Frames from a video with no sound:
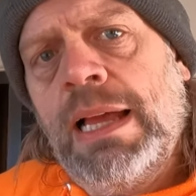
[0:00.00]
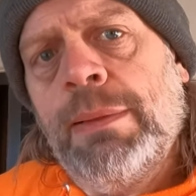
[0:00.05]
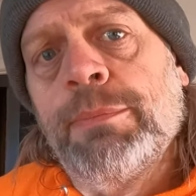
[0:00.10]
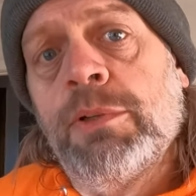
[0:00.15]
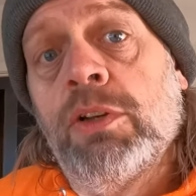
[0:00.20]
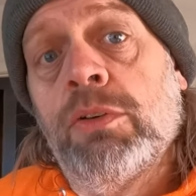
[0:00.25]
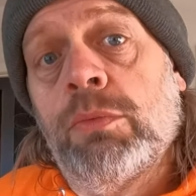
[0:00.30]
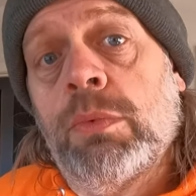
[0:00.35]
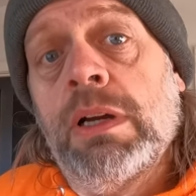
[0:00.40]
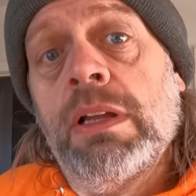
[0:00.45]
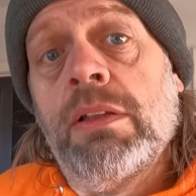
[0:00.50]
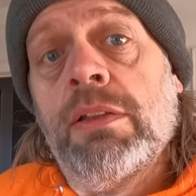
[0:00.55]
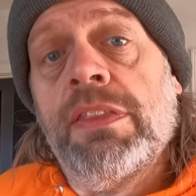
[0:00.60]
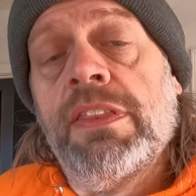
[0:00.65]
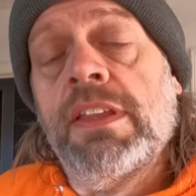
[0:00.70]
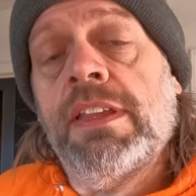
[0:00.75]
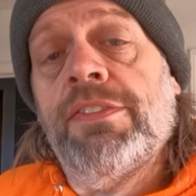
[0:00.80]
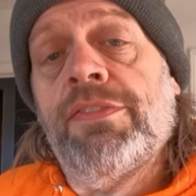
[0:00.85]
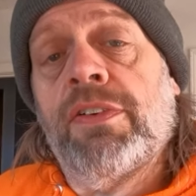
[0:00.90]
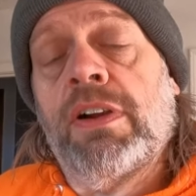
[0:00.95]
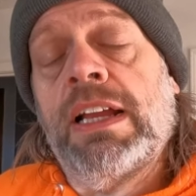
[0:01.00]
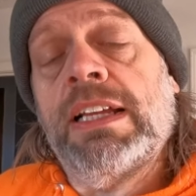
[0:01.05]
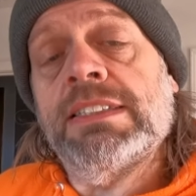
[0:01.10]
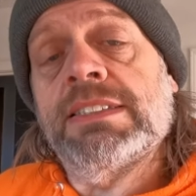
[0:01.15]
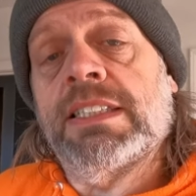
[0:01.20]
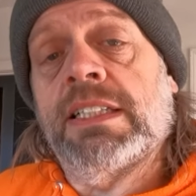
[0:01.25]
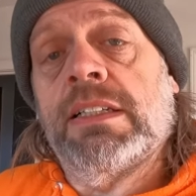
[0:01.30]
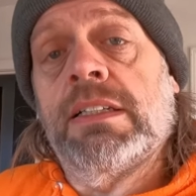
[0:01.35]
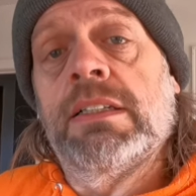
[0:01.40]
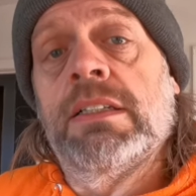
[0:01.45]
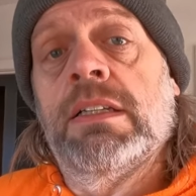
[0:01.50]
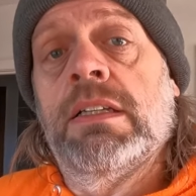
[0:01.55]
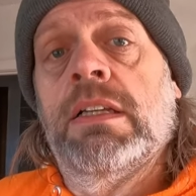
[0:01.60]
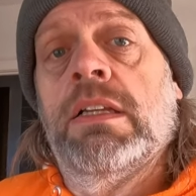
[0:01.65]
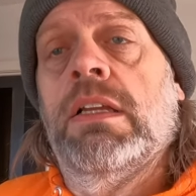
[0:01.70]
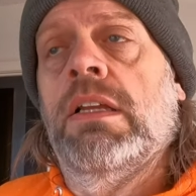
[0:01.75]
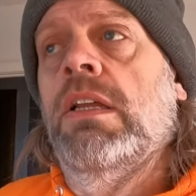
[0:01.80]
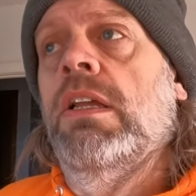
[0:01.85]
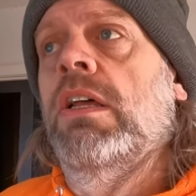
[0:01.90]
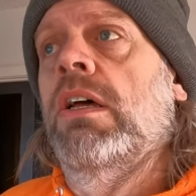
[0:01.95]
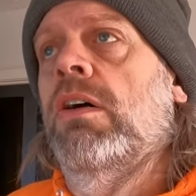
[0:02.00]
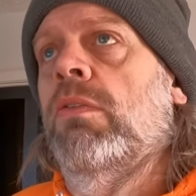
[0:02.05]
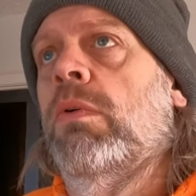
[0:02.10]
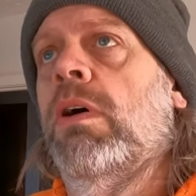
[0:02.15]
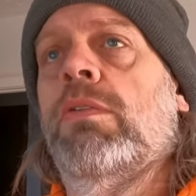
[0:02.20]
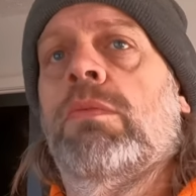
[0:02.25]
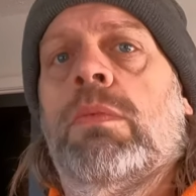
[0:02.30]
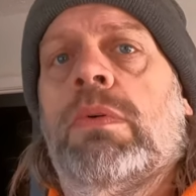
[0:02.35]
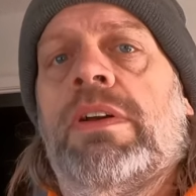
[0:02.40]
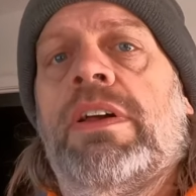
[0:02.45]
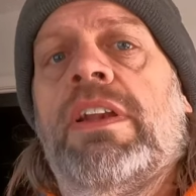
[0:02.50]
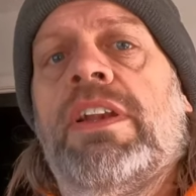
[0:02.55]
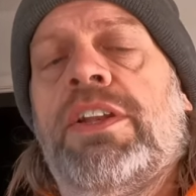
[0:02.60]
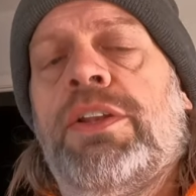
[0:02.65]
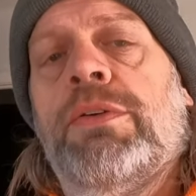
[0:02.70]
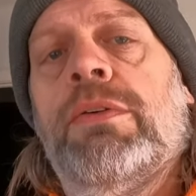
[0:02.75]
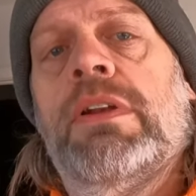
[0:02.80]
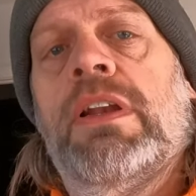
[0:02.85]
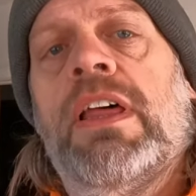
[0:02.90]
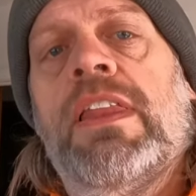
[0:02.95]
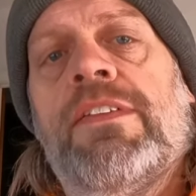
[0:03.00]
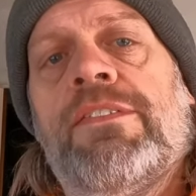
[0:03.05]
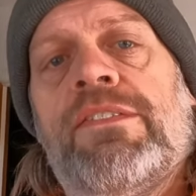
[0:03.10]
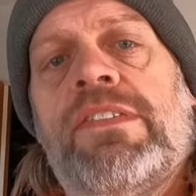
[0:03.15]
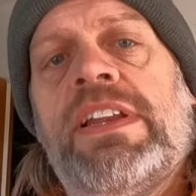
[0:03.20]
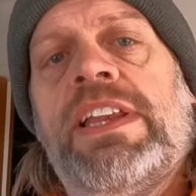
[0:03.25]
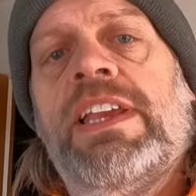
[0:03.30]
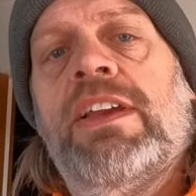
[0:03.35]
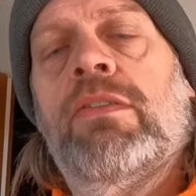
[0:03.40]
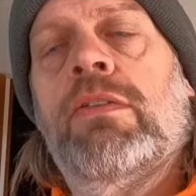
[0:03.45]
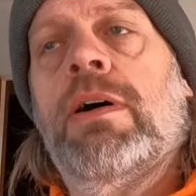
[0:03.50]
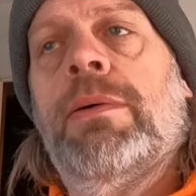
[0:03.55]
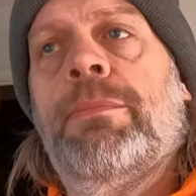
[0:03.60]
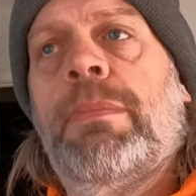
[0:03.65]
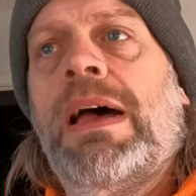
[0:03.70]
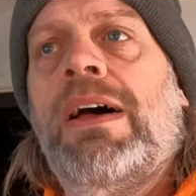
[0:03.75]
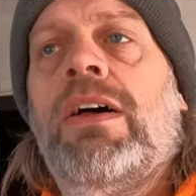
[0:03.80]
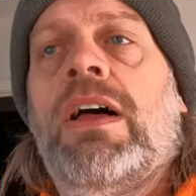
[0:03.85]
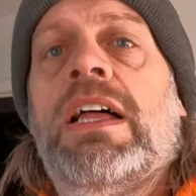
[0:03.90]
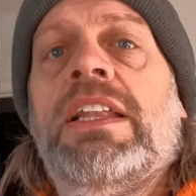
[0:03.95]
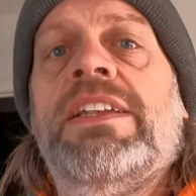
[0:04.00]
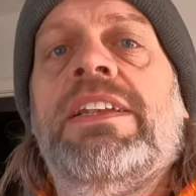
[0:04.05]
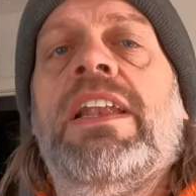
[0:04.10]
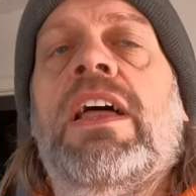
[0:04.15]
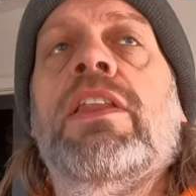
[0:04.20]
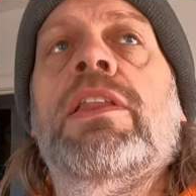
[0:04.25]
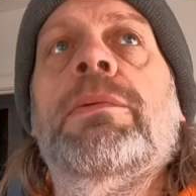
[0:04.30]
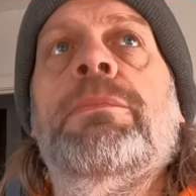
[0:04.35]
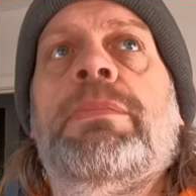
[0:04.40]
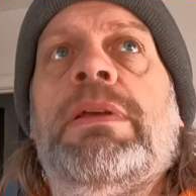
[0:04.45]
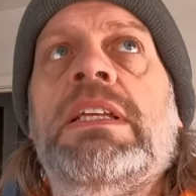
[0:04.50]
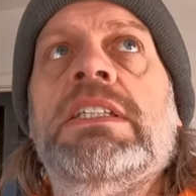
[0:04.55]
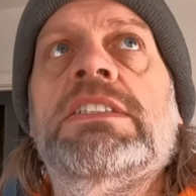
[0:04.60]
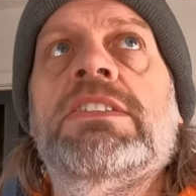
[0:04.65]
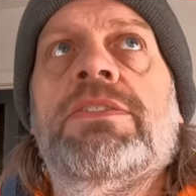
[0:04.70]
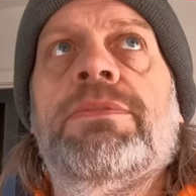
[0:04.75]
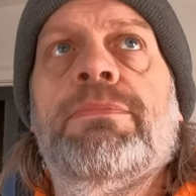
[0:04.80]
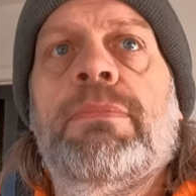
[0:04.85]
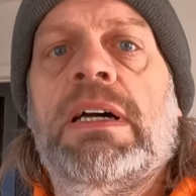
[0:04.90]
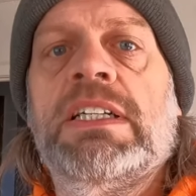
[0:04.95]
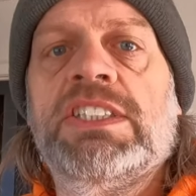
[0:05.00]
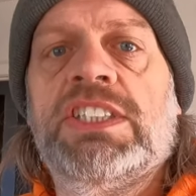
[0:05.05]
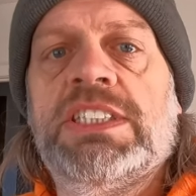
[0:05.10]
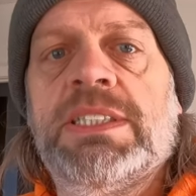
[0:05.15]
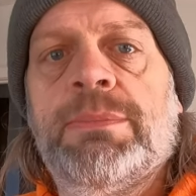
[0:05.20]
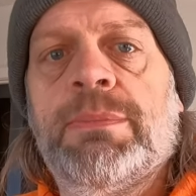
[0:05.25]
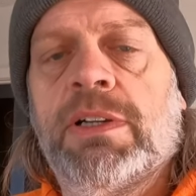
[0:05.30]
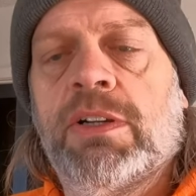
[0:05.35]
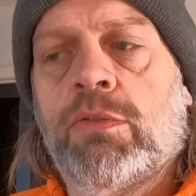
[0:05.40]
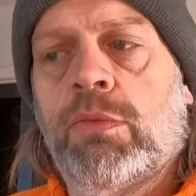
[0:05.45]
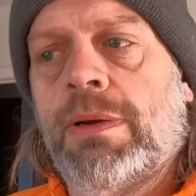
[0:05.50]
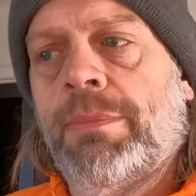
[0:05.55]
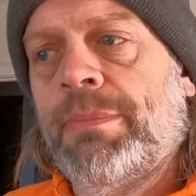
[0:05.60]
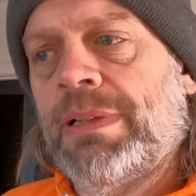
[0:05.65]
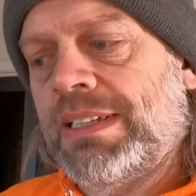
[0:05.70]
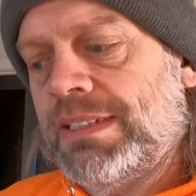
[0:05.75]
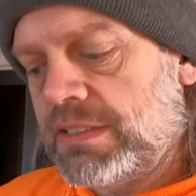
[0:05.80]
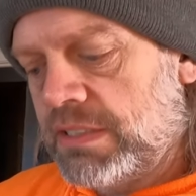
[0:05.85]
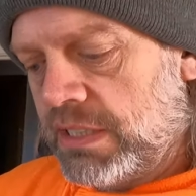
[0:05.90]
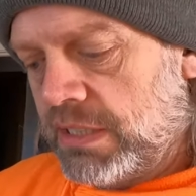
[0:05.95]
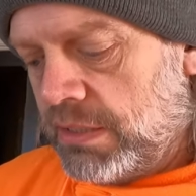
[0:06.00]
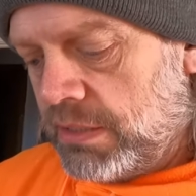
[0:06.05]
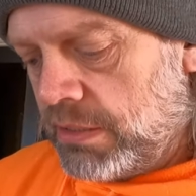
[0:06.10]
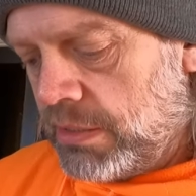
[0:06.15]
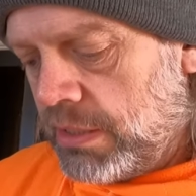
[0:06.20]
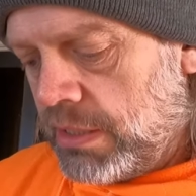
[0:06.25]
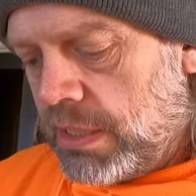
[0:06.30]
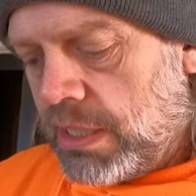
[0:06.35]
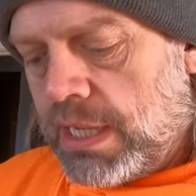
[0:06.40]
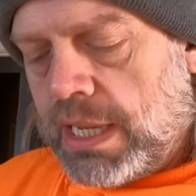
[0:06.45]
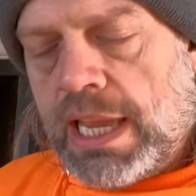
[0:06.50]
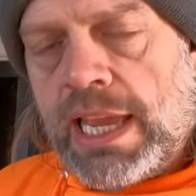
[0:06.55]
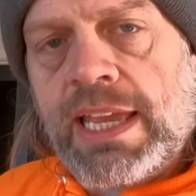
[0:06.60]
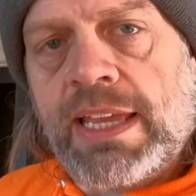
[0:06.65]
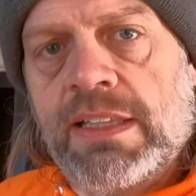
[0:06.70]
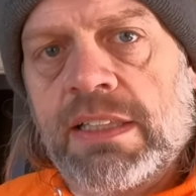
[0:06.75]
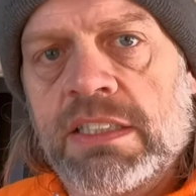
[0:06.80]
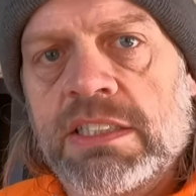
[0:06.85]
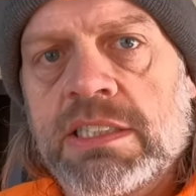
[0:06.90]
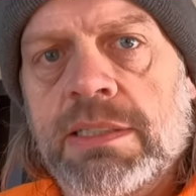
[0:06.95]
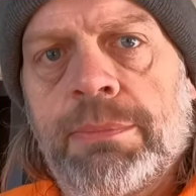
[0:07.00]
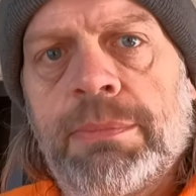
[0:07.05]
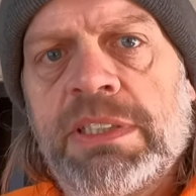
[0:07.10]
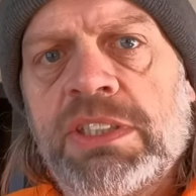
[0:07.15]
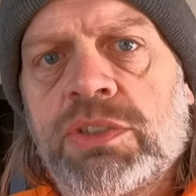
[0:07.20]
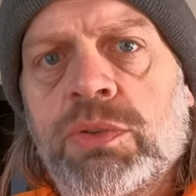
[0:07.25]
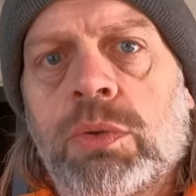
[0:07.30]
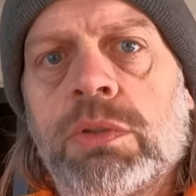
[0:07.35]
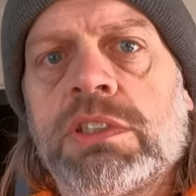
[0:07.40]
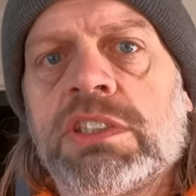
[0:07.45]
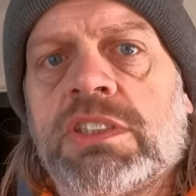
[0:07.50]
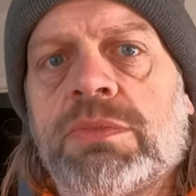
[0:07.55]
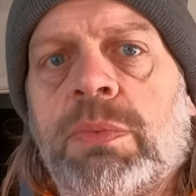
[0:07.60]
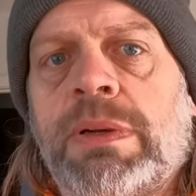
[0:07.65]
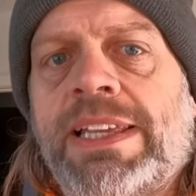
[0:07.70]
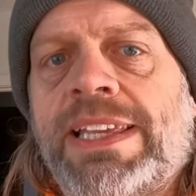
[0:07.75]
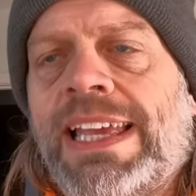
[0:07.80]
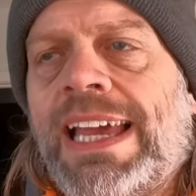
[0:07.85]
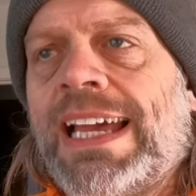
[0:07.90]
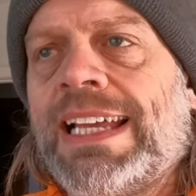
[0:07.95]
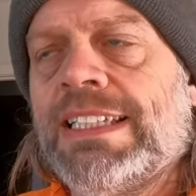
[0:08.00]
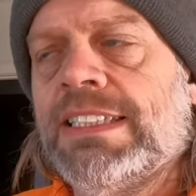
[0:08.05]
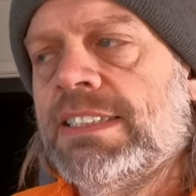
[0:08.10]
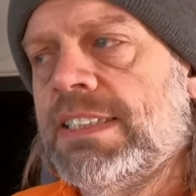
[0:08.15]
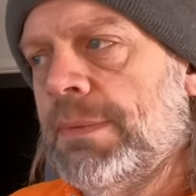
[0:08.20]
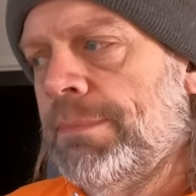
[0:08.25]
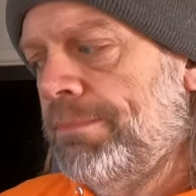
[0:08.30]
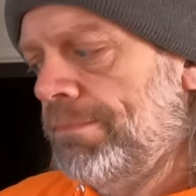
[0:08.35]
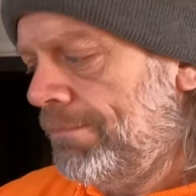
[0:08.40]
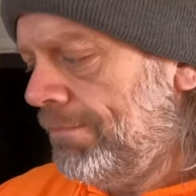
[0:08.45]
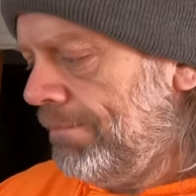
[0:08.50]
I'm doing well, thank you for asking. Well, we're going to do another video about another piece of my gym equipment, and this is going to be short and sweet, guys.